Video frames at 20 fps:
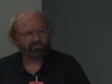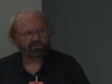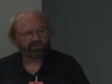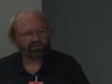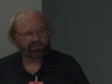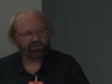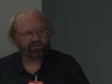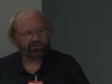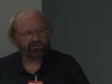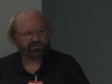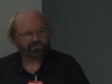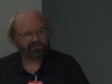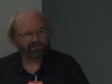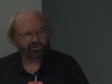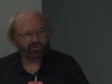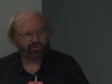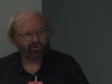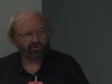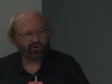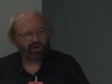materials
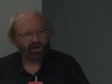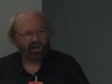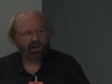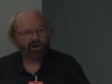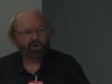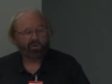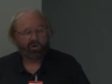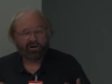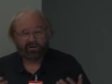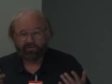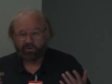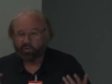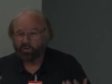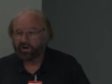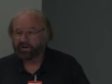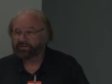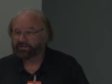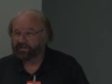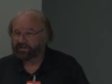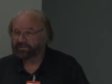do. One of the
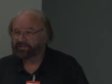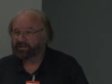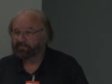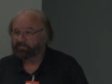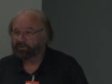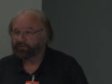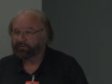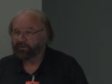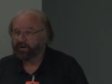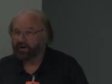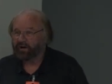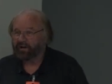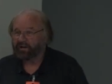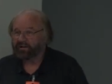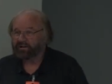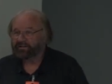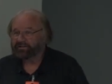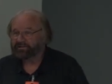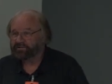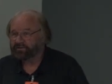ways they simplify
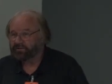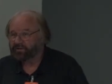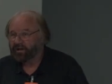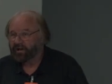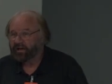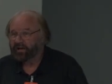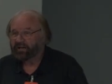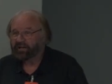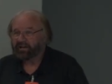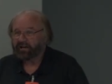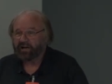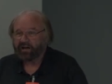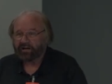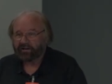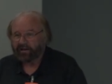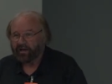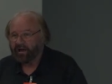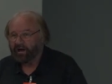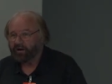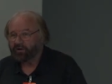is to
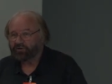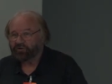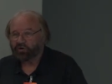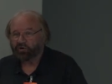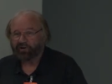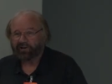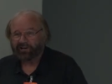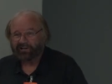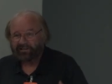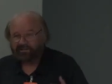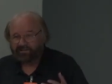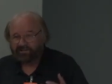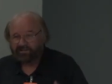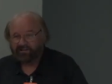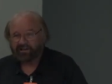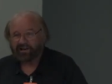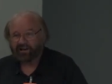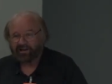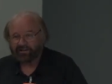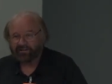cut out or at
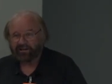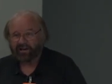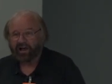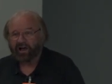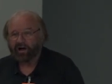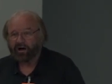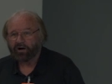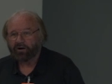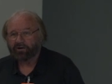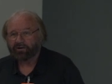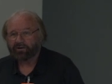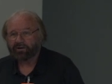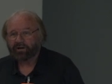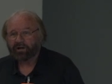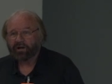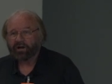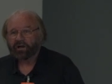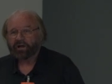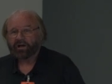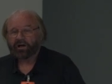least cut down
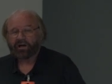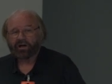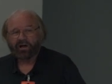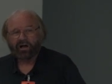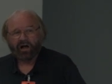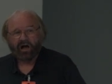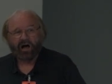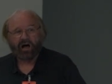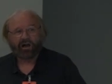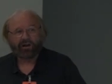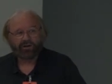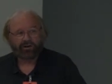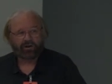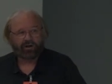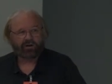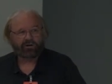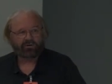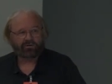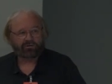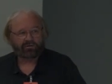uh,
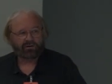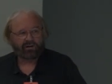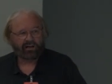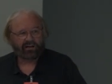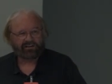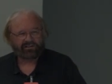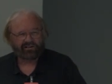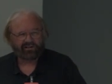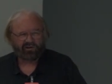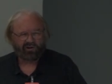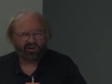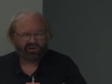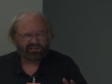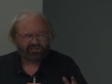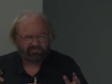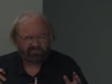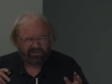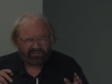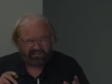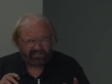unknown lexical or
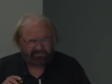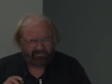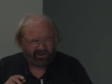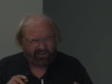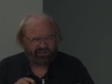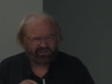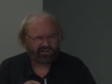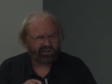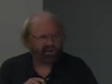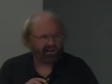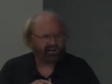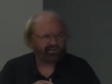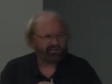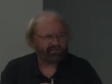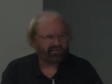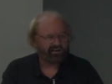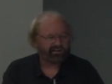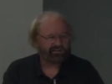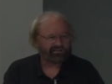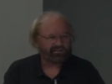spe
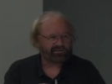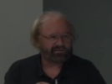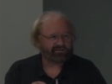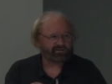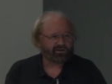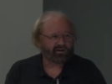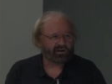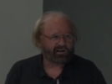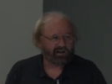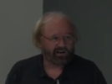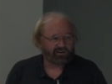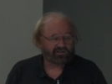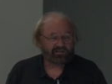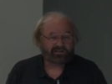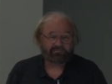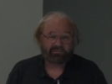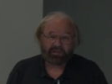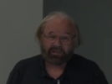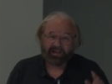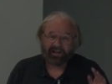specialized lexis and
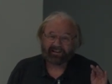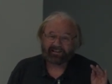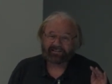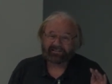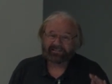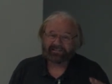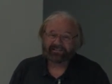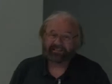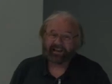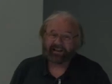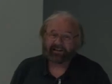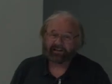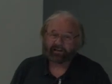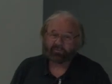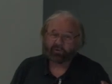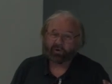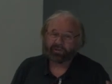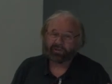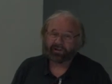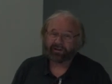collocations, but that is exactly
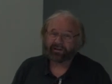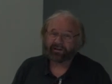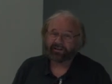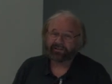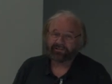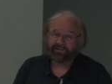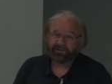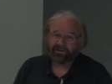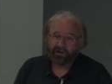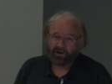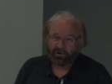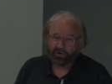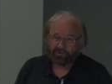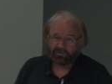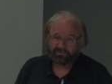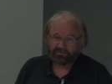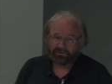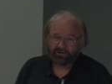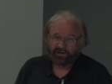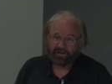what they need to know.
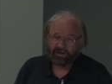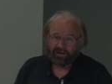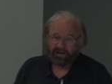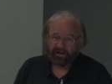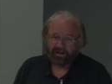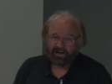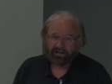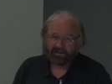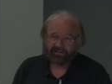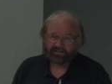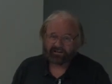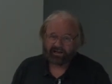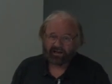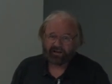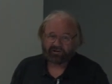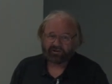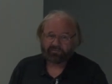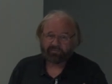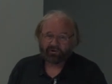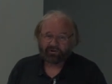Uh, it's
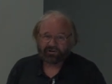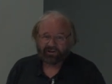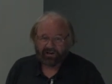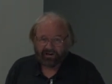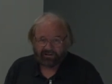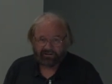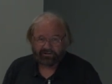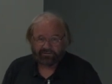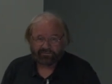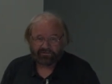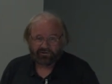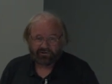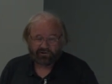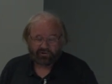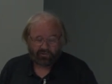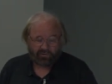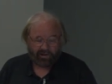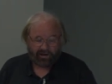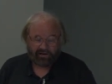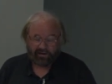counterproductive to
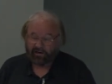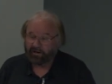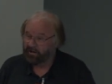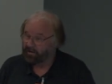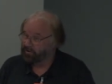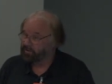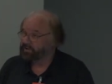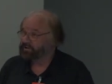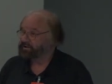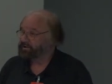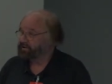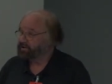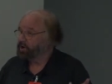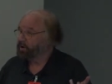do that. It increases